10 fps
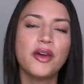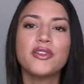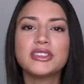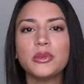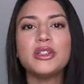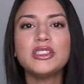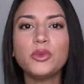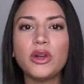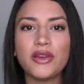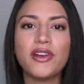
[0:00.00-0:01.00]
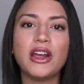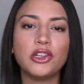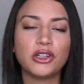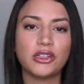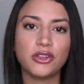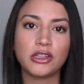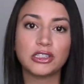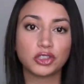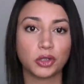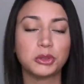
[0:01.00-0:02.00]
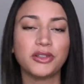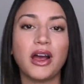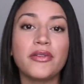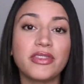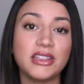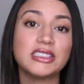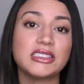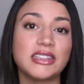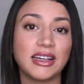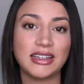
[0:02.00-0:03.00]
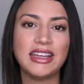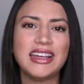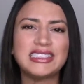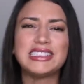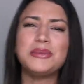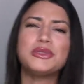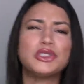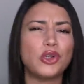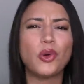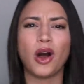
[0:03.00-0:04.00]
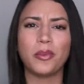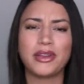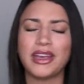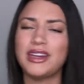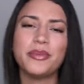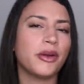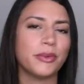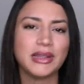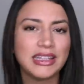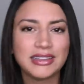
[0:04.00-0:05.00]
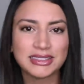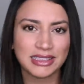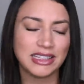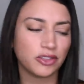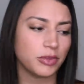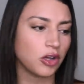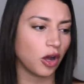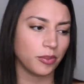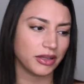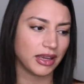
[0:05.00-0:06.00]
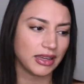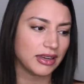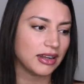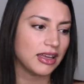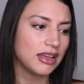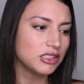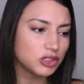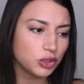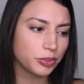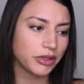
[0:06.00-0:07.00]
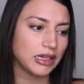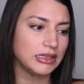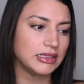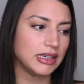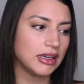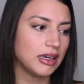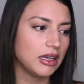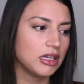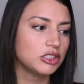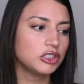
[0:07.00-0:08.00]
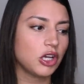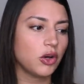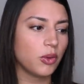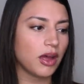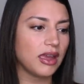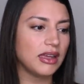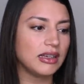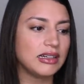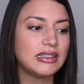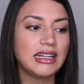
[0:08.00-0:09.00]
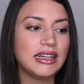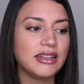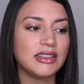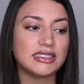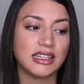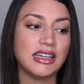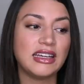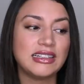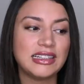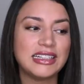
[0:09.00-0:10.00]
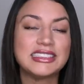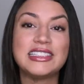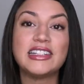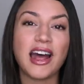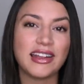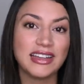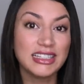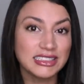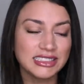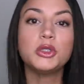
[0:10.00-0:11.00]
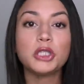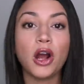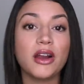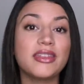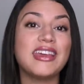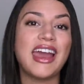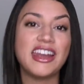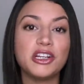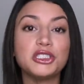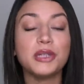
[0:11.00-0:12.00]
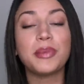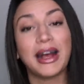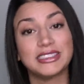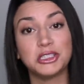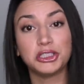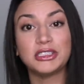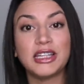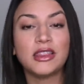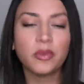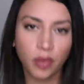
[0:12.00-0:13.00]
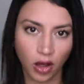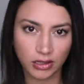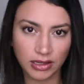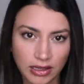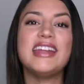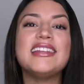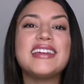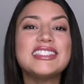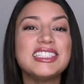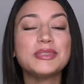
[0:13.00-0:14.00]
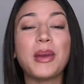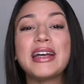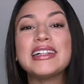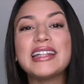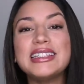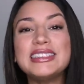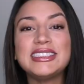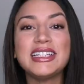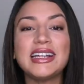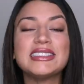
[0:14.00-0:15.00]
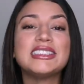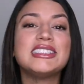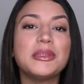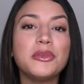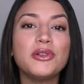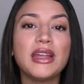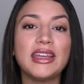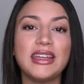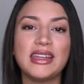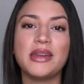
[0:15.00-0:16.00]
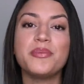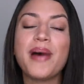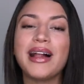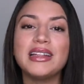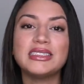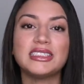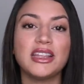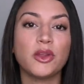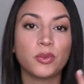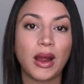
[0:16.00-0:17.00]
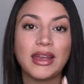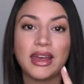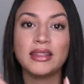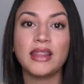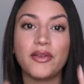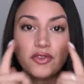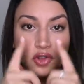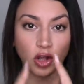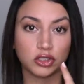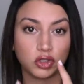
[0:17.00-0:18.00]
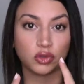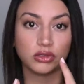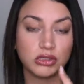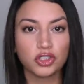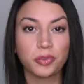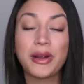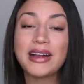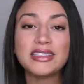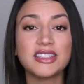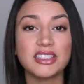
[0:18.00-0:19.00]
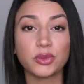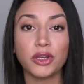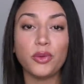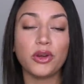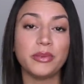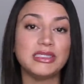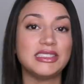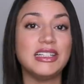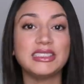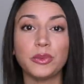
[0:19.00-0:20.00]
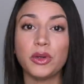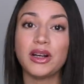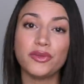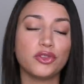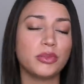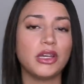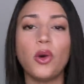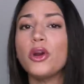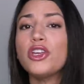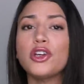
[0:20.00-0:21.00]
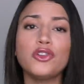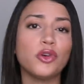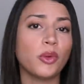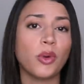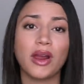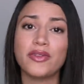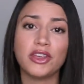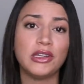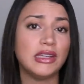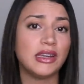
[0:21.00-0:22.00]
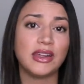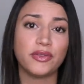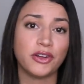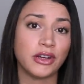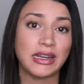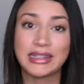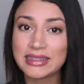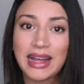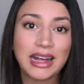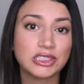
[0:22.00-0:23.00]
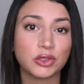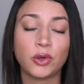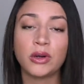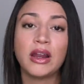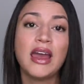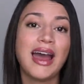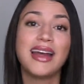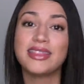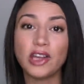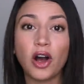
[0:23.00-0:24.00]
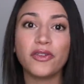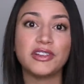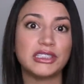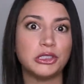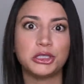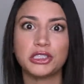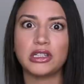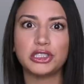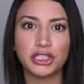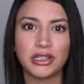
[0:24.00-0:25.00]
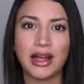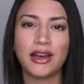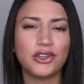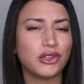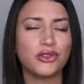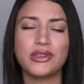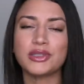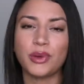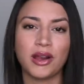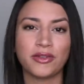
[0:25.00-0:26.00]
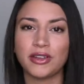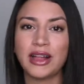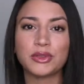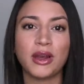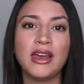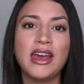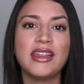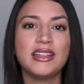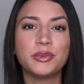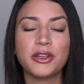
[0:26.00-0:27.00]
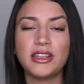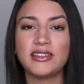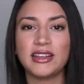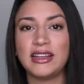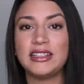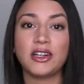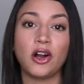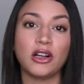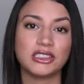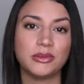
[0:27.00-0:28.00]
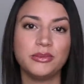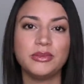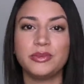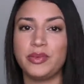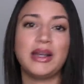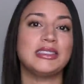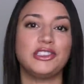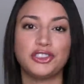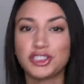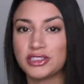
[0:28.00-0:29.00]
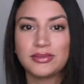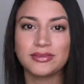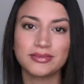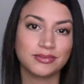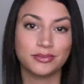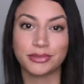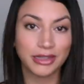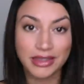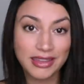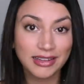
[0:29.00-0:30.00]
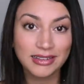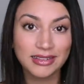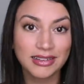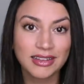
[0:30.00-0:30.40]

For some reason, whenever I look into the description of this technique, it seems so complicated, but it really doesn't need to be complicated. It's super easy. So this technique clears nadis, which are the energy passages in the body. And it does this by cleansing, stimulating, and balancing the right and left nostrils. So to practice this one, you want to be sitting somewhere comfortably, or you can do it wherever you need it. If you're in class or at the office and you to chill out, you can do this wherever. That's why these breathing techniques are awesome, because you're just breathing.